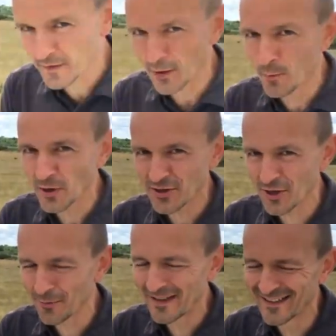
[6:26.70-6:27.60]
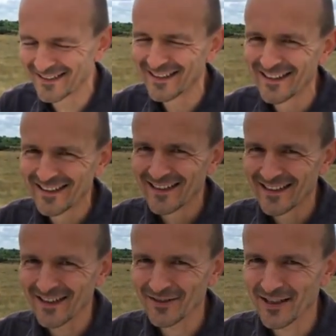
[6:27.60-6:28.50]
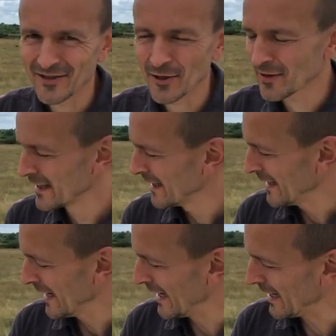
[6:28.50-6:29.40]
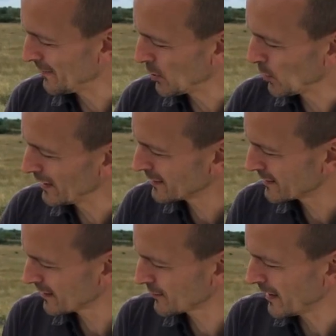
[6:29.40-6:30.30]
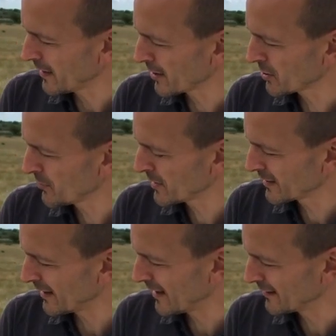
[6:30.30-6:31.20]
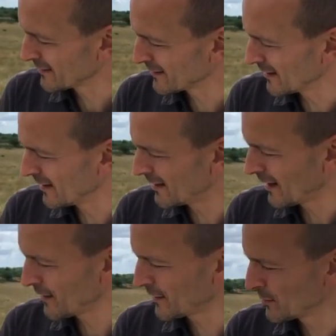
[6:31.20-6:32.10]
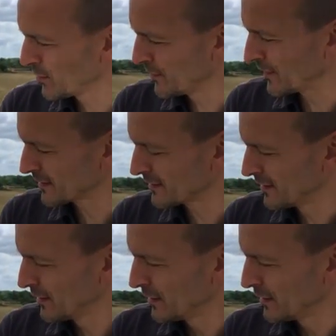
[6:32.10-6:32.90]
with our motorhome. Okay, joke. Well, it's quite ergonomic, and I think a perfect